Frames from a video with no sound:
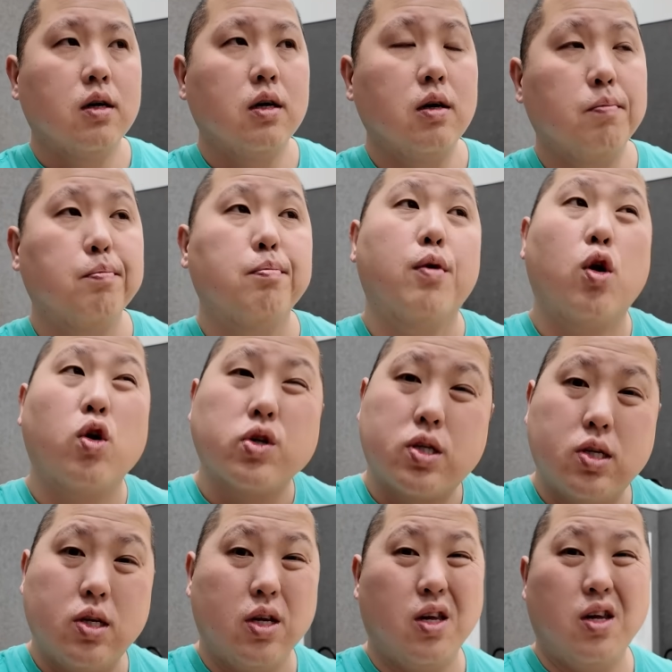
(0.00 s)
in
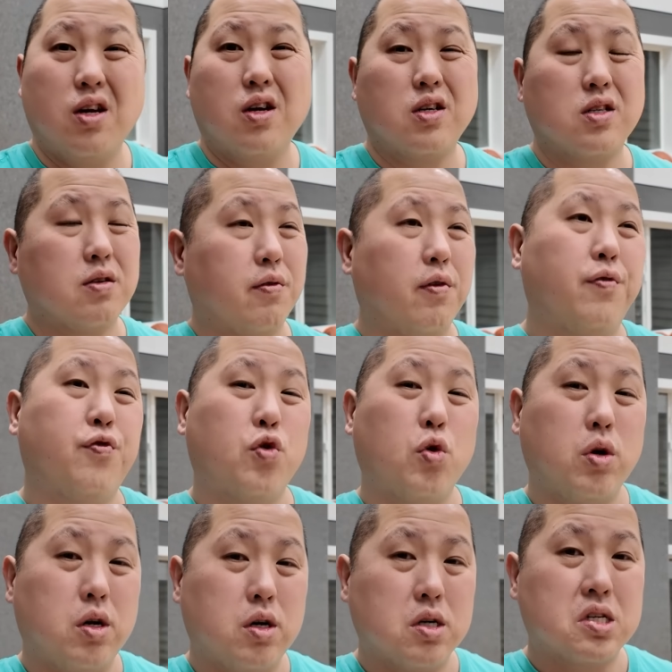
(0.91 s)
most of the years of a
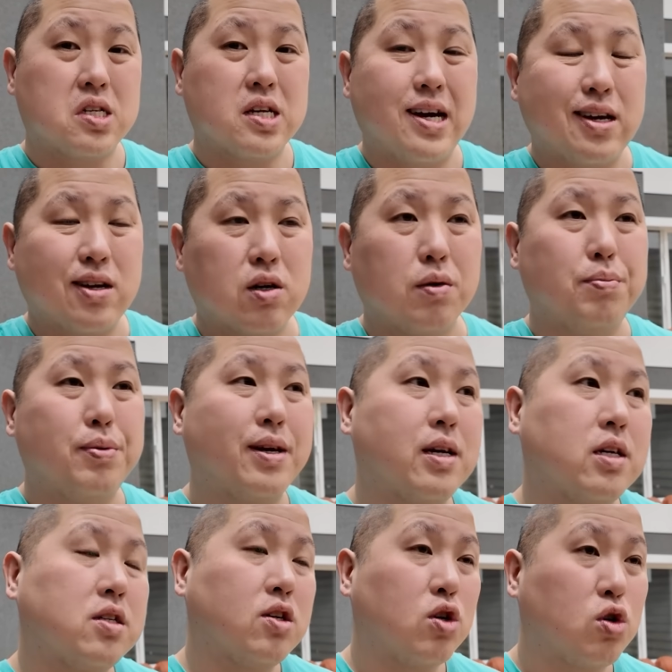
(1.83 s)
four-year cycle,
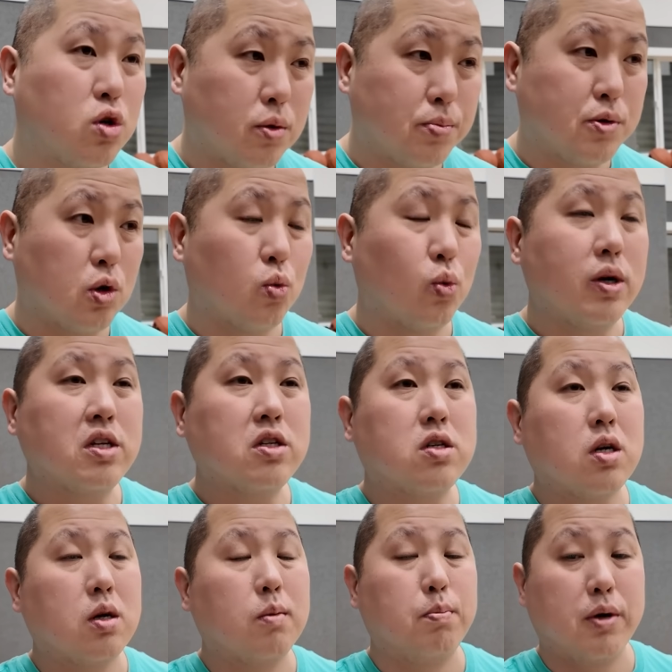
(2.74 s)
because in crypto
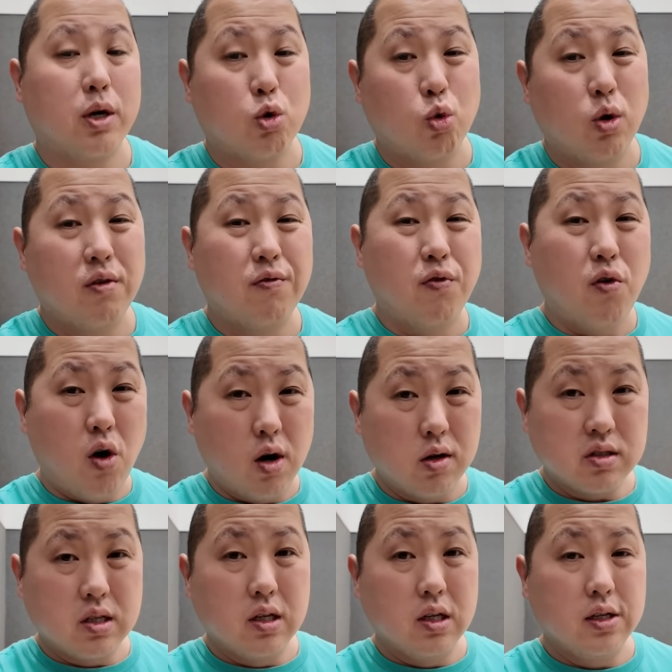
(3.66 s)
winter, Bitcoin
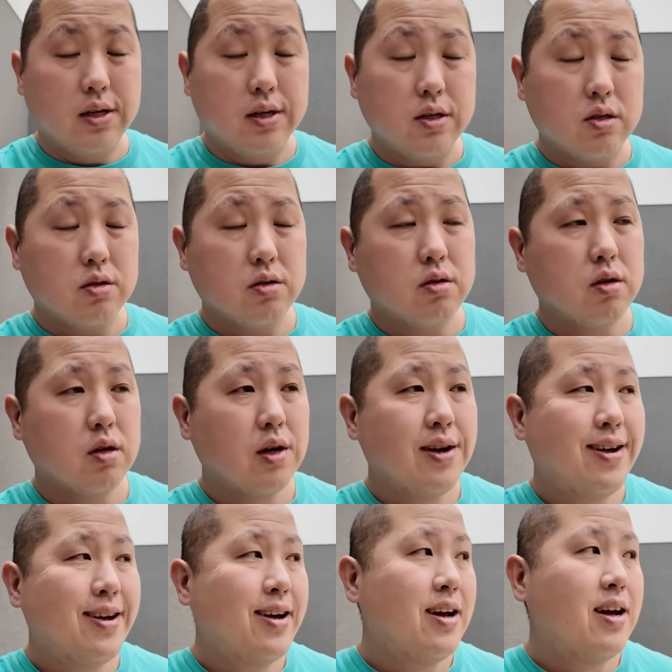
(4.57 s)
falls the least,
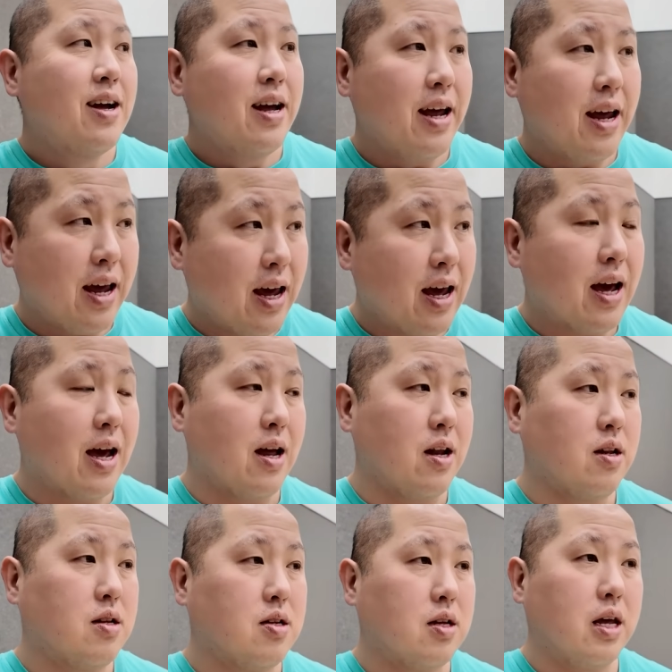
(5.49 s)

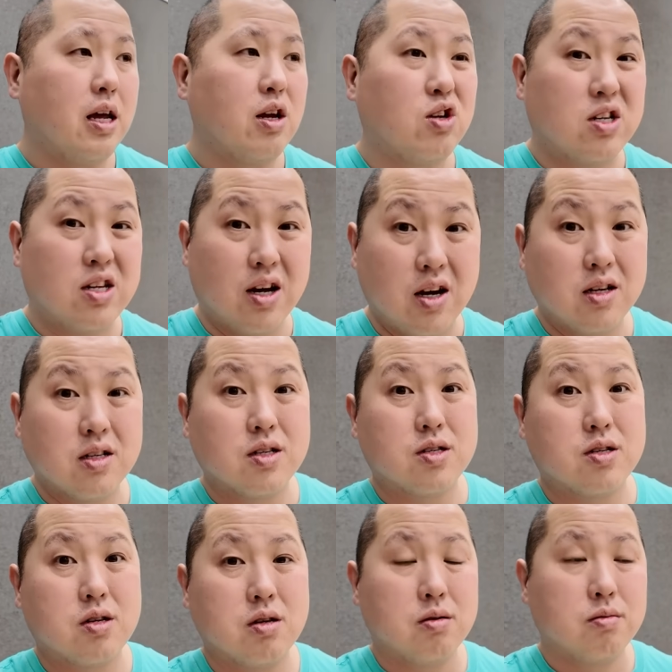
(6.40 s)
and it
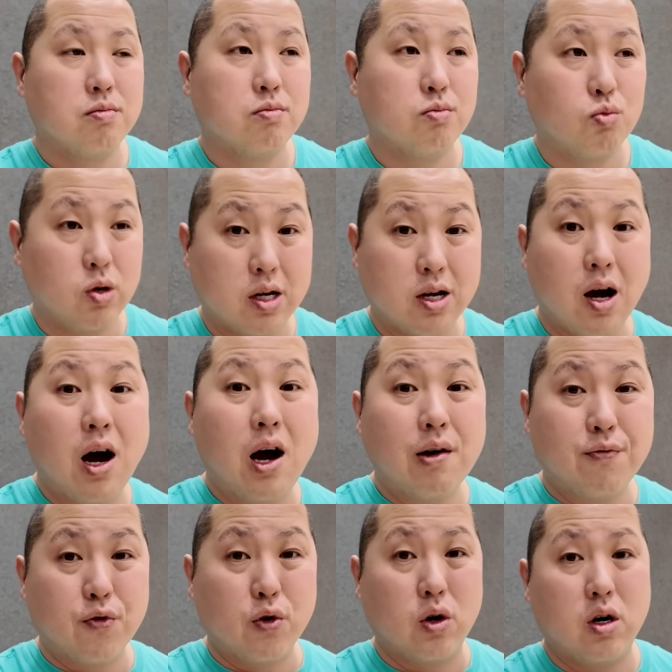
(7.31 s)
does
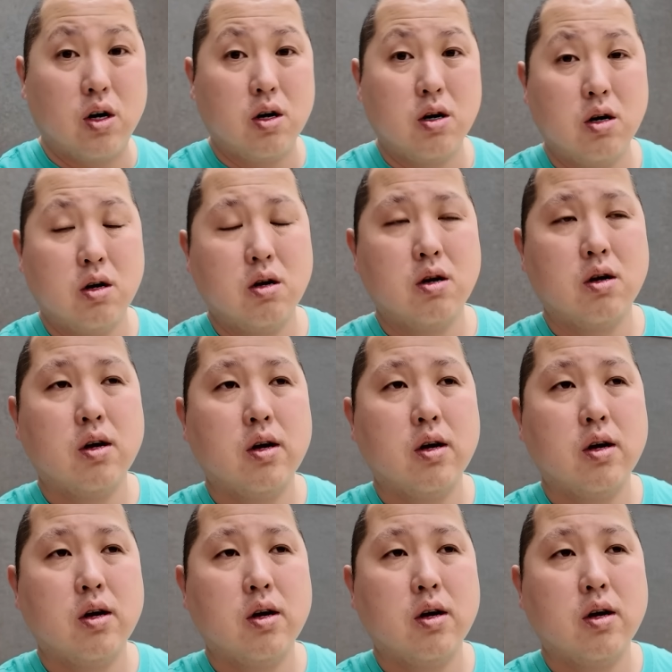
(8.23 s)
recover